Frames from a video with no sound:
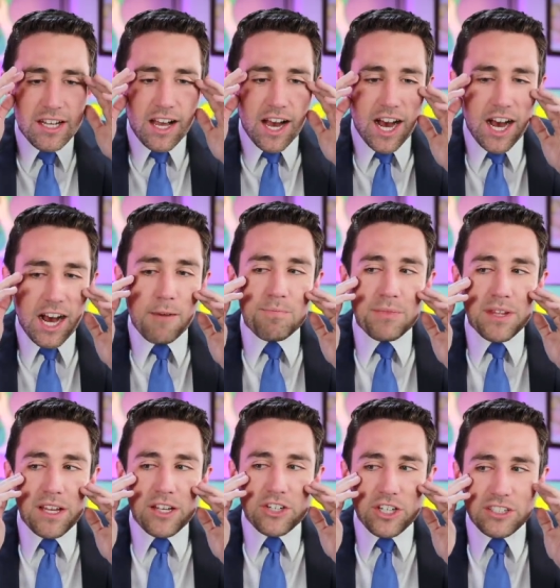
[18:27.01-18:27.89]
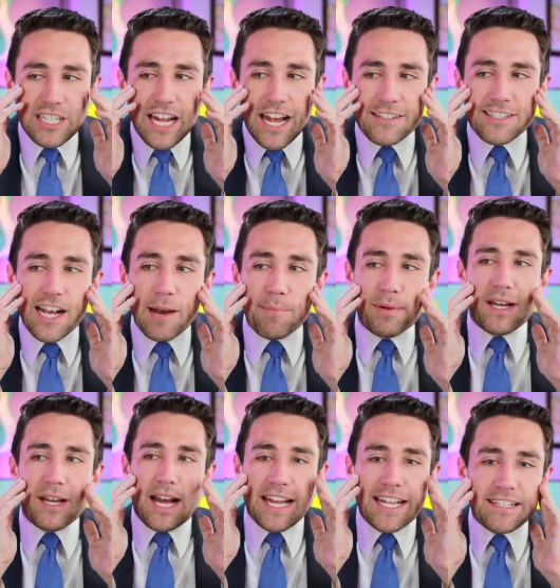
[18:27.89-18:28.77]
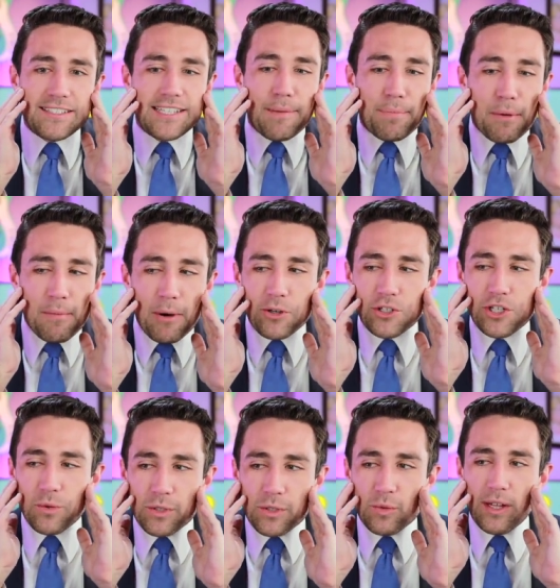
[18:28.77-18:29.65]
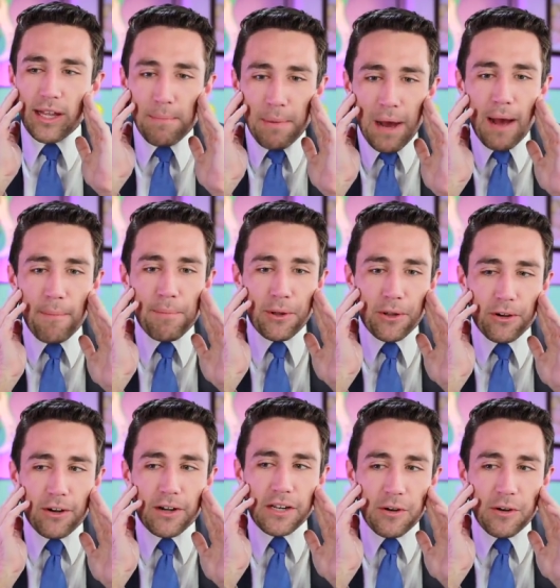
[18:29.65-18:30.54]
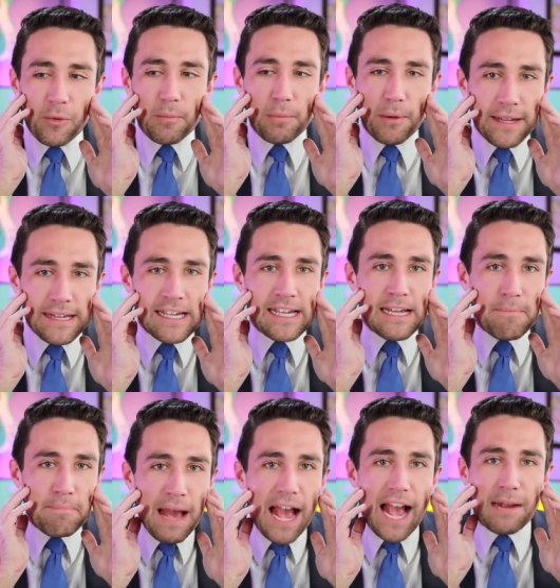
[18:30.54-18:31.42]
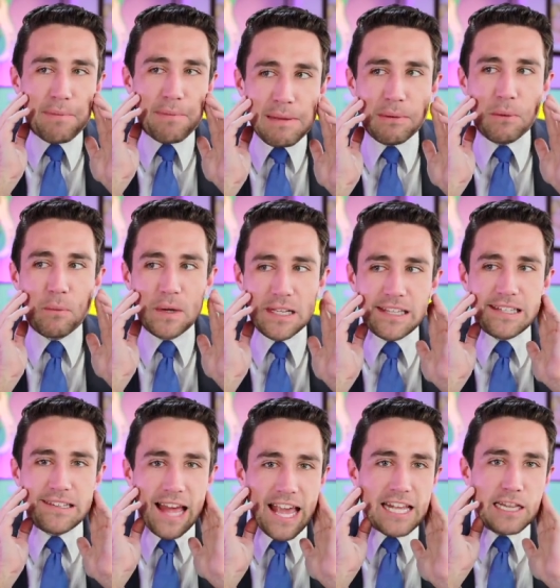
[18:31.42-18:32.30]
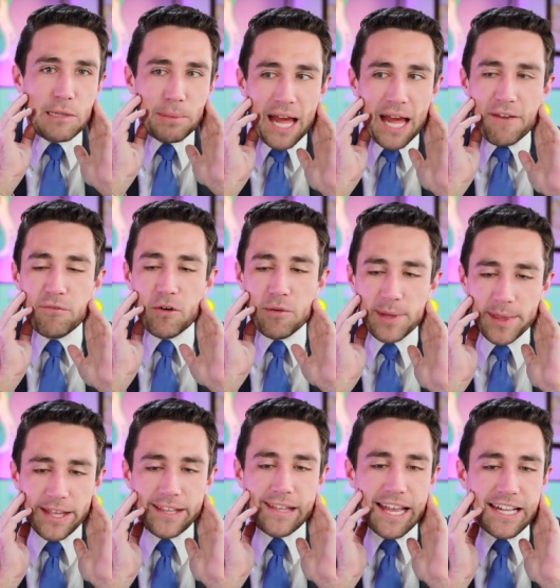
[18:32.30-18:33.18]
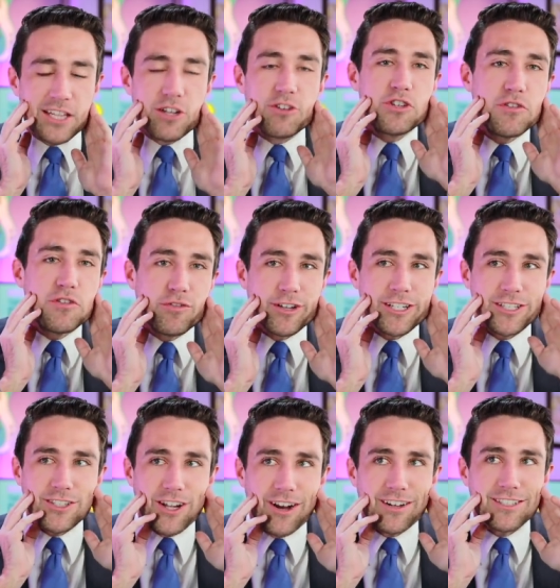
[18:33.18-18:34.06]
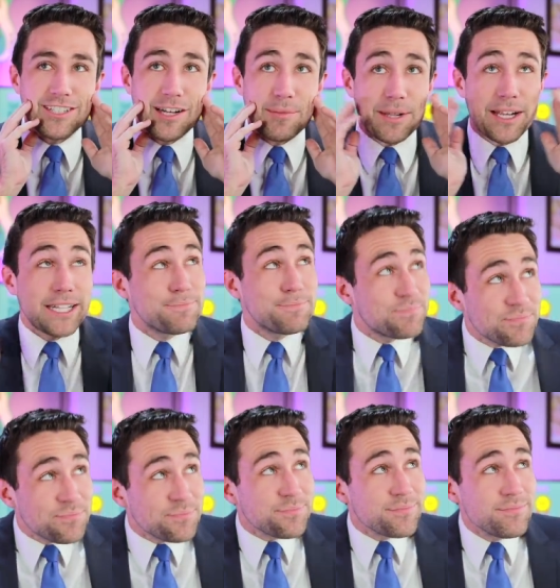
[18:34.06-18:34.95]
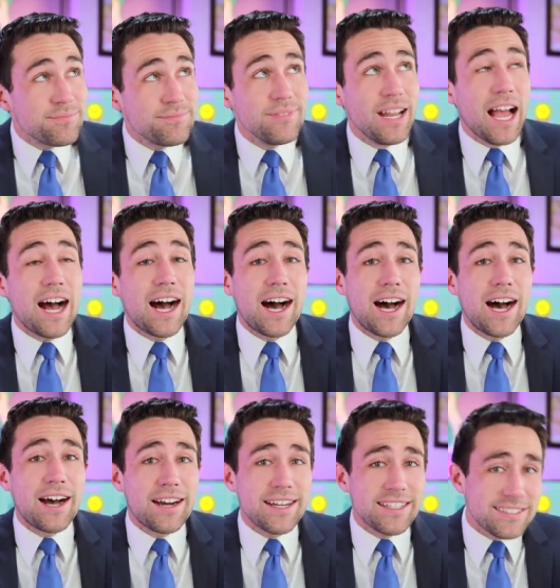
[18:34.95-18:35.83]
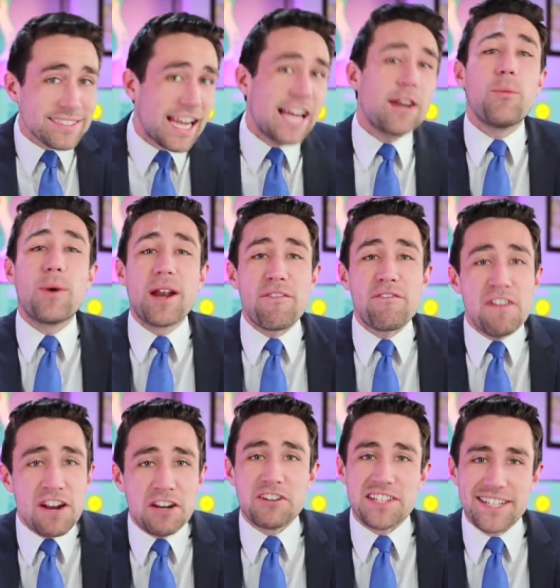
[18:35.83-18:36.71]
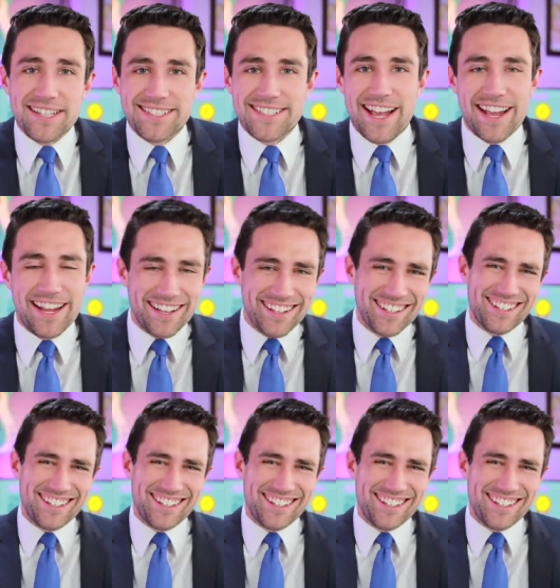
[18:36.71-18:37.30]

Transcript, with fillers: um, just a heads up, I guess that promotion was really popular and, and we're bringing it back. People really like the platform and they like their two free stocks. I'm like, uh, it's kind of what I figured you'd say.